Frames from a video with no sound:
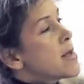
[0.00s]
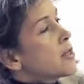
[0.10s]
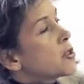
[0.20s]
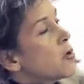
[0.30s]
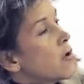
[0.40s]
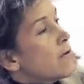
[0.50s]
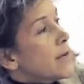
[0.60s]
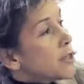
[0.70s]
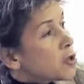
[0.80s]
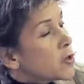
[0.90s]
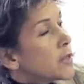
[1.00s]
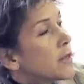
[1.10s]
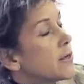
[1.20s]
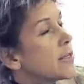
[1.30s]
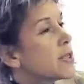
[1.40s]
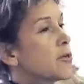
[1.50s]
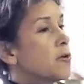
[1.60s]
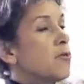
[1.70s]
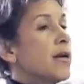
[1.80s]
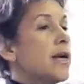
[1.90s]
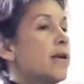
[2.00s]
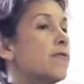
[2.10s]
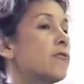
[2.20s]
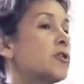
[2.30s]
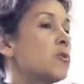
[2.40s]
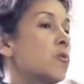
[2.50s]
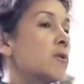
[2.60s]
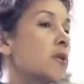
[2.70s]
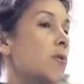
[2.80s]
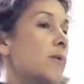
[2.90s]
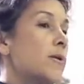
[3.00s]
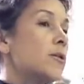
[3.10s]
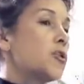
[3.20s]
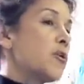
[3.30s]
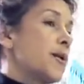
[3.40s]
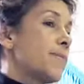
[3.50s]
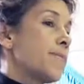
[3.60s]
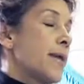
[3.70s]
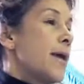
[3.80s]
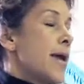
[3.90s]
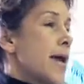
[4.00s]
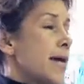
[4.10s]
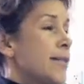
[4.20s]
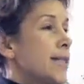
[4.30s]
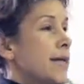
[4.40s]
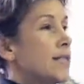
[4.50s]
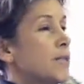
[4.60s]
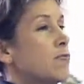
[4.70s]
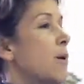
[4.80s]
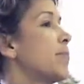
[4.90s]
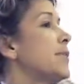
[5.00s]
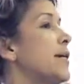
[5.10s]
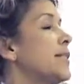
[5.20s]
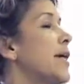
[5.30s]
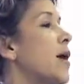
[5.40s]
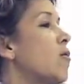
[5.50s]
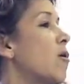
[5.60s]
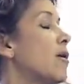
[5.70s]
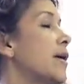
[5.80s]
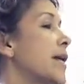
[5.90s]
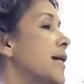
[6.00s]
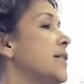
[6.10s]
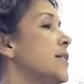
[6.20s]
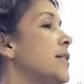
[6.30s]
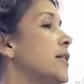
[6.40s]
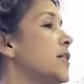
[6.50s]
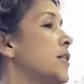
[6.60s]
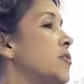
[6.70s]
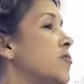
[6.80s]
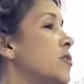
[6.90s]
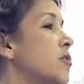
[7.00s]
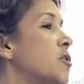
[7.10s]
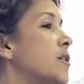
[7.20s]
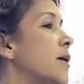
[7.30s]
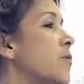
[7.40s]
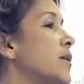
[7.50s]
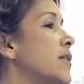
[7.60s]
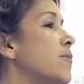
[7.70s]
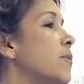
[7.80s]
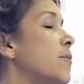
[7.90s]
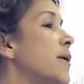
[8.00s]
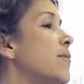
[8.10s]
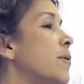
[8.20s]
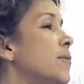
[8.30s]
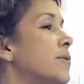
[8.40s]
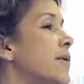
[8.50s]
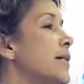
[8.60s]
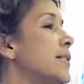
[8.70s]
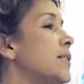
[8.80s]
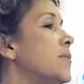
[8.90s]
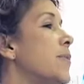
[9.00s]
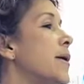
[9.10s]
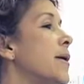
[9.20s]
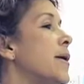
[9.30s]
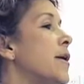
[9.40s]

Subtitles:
So eventually it's going to create a virtual global tree. And that represents how we're all connected, not just through social networks and mobile devices, but